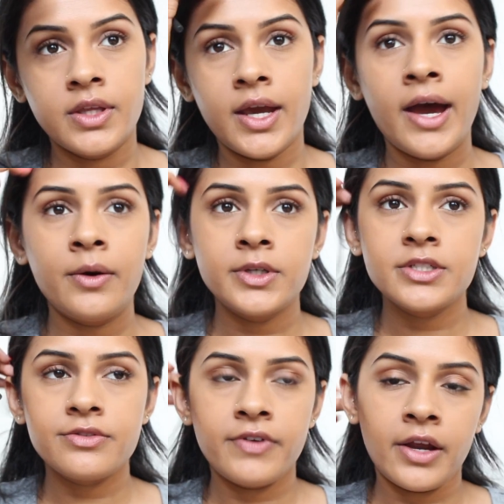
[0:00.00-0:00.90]
The
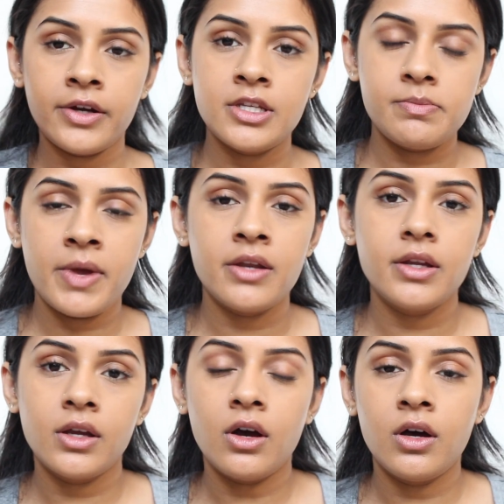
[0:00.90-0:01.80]
hours vary
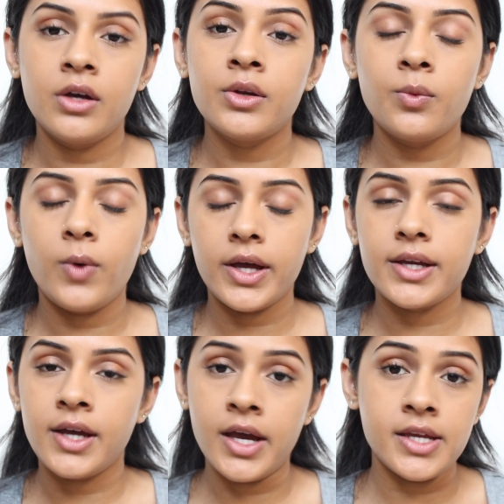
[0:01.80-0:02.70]
depending on what
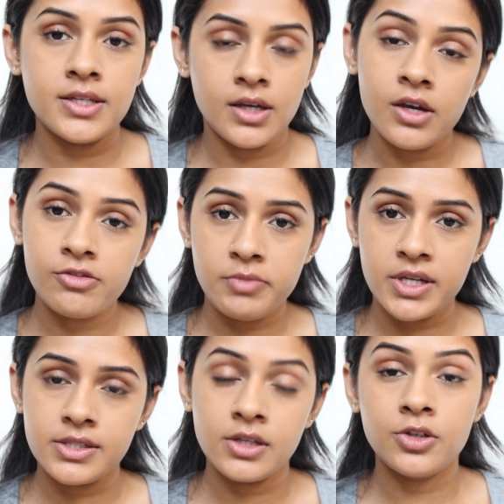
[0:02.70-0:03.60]
kind of
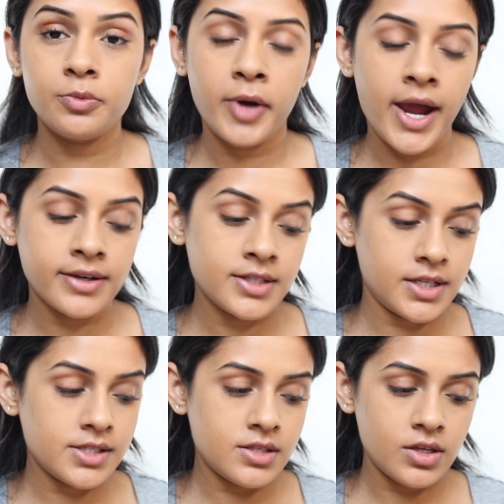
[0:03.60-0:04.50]
medicine you
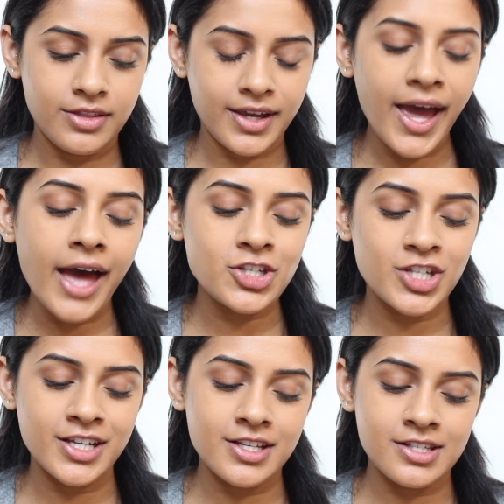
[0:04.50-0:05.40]
practice. The catch
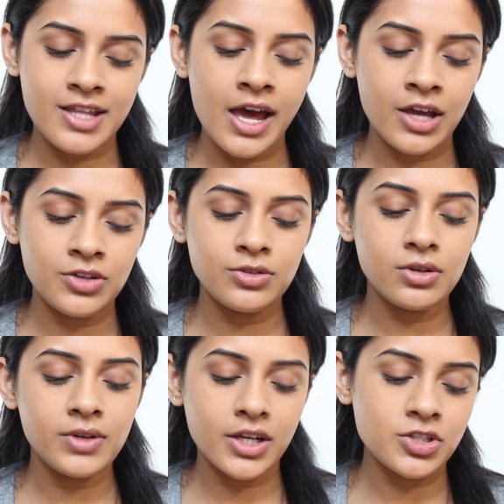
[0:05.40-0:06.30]
is that you
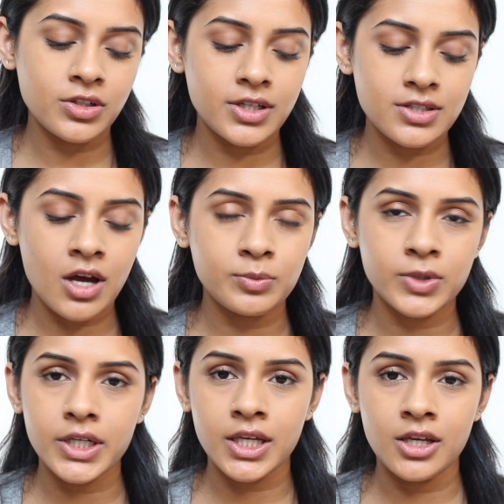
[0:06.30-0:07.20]
don't actually stop
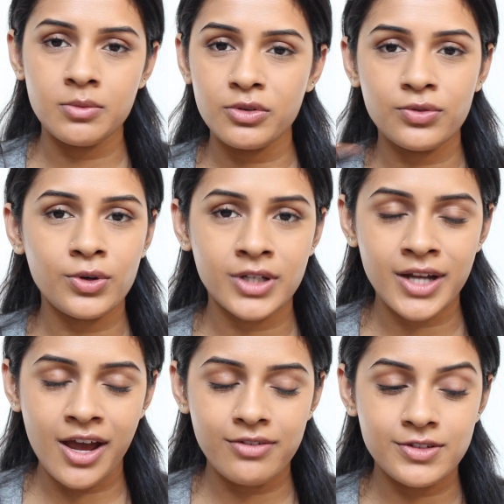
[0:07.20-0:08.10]
working before and
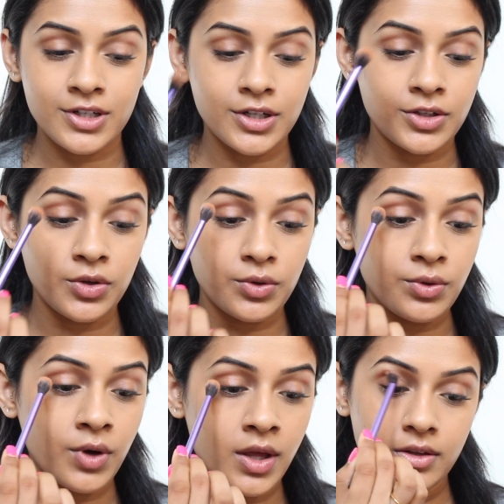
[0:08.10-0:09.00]
after
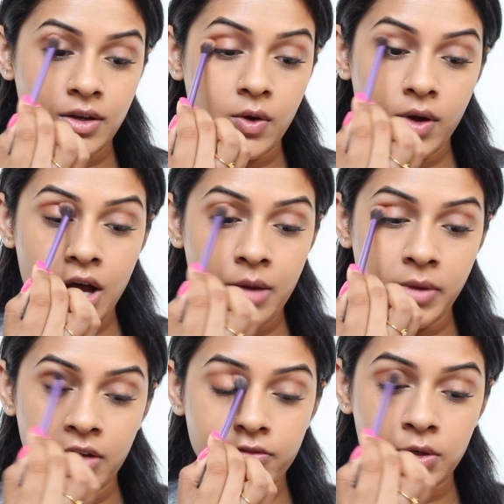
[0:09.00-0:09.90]
you come
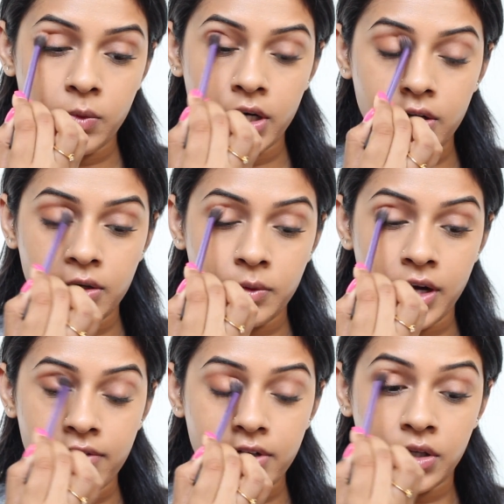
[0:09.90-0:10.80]
in for work or
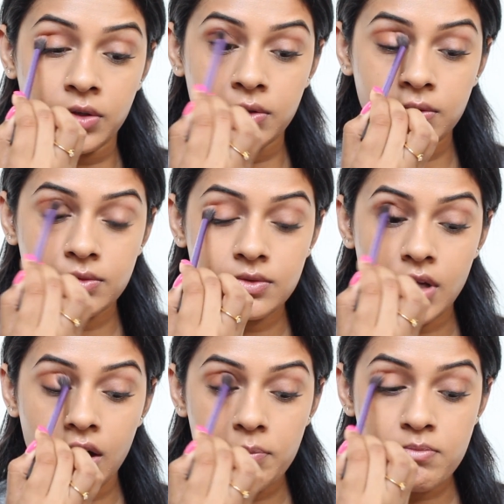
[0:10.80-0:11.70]
whatever. You
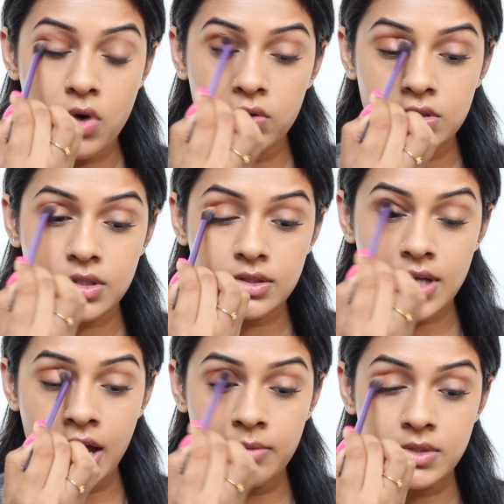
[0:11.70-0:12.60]
most
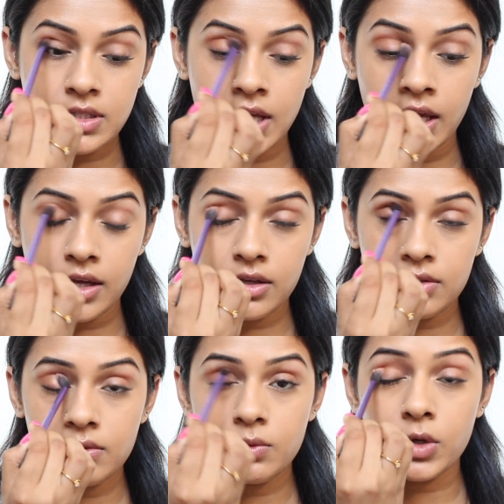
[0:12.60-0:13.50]
times take
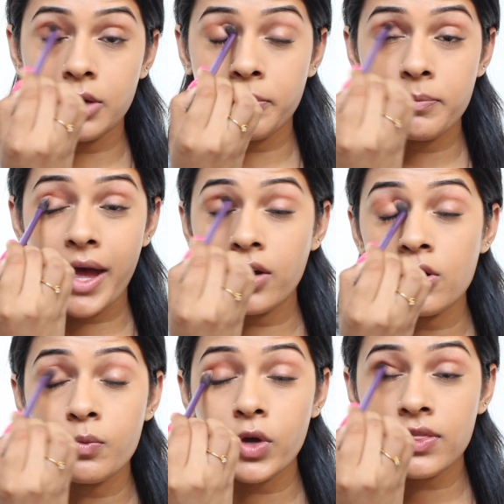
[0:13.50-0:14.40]
work back
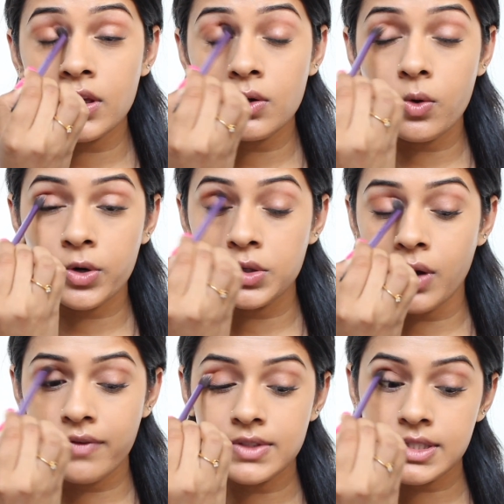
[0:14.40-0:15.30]
home with you, or you
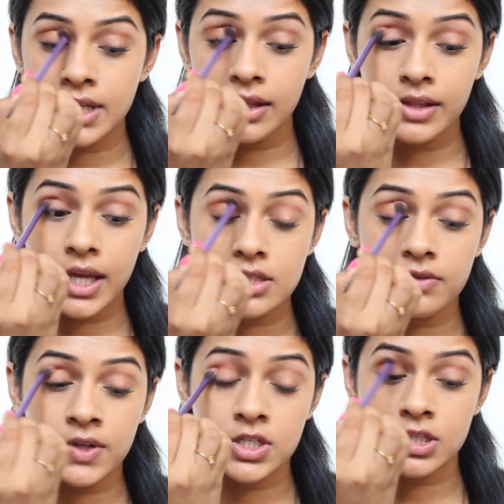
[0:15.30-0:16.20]
have to stay late to
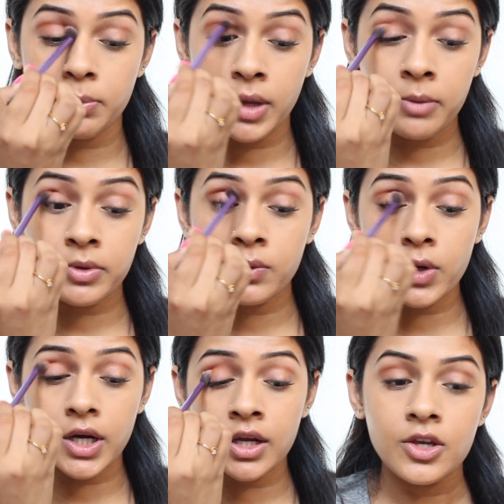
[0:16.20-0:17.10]
finish up
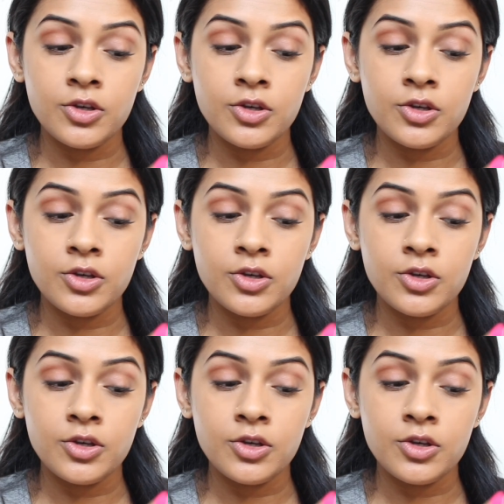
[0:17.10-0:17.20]
paperwork.